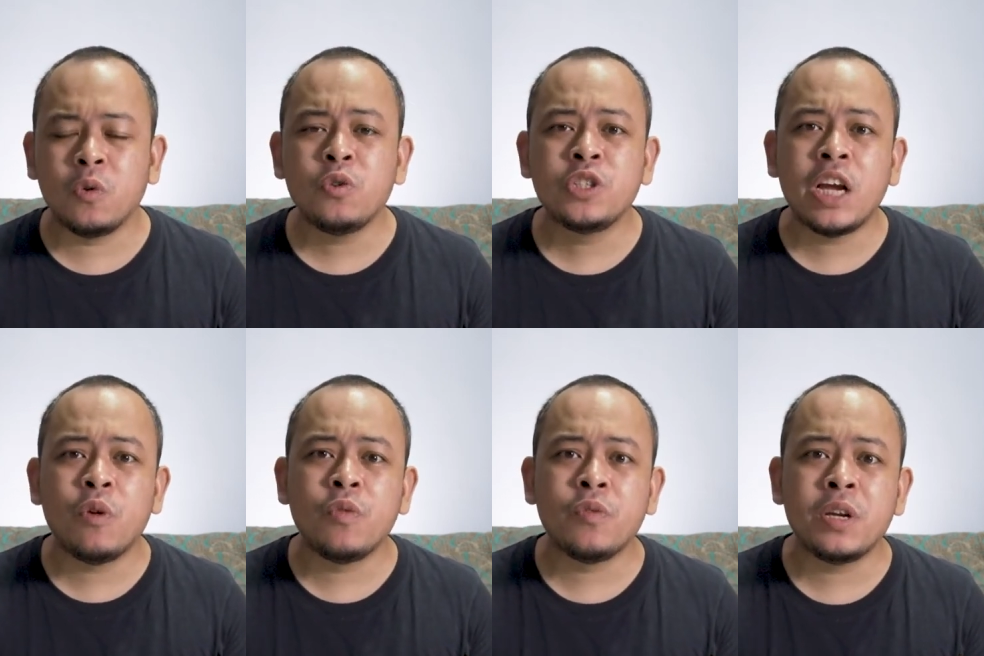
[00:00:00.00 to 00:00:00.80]
do
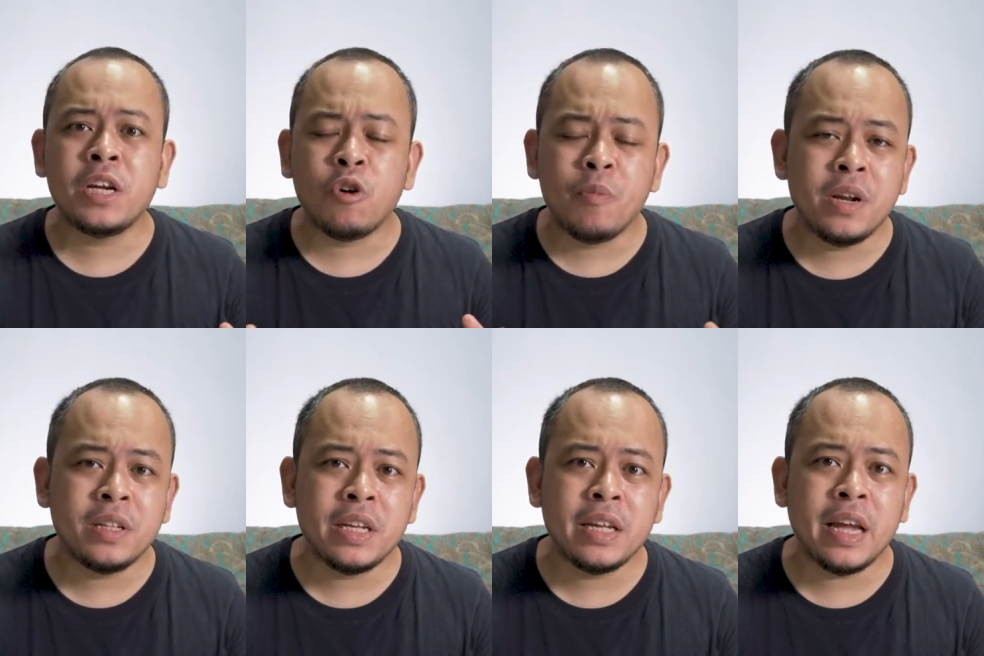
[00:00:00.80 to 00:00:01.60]
share with the
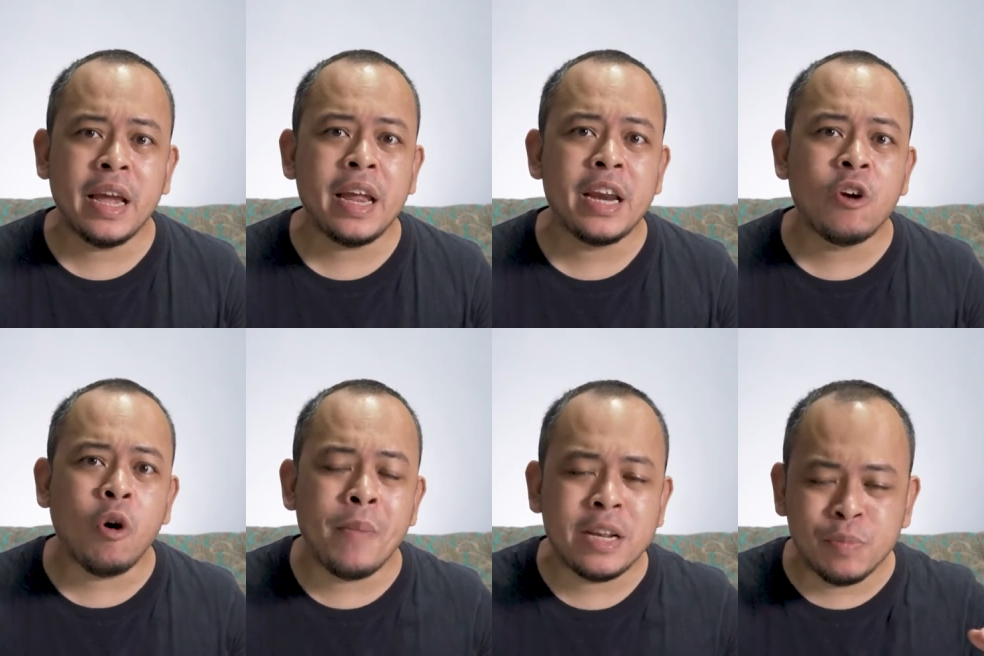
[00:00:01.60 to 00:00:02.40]
community in the
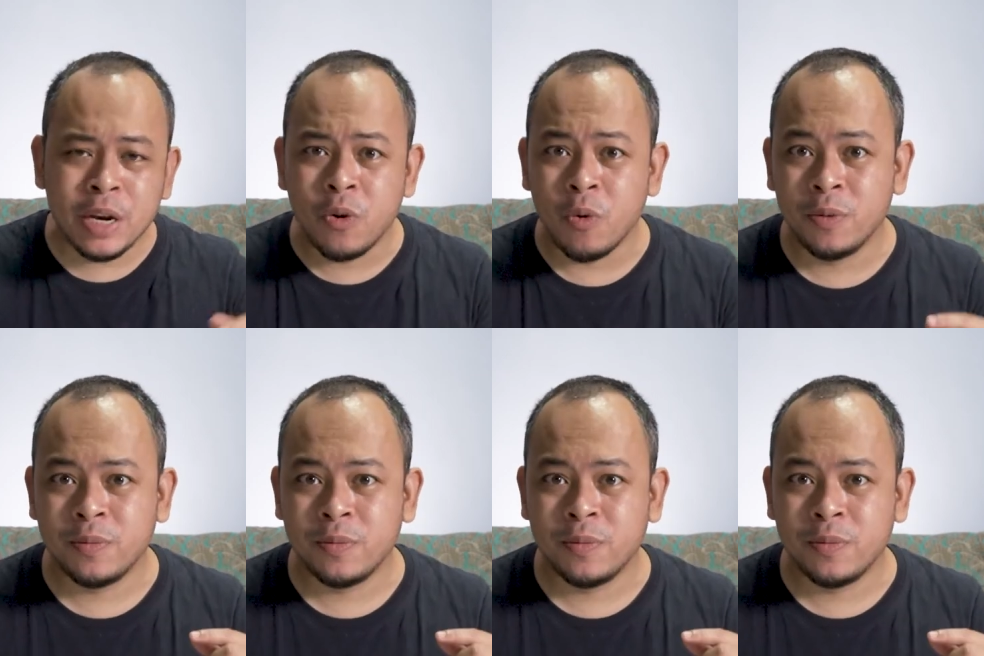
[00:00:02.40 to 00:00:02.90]
comments below.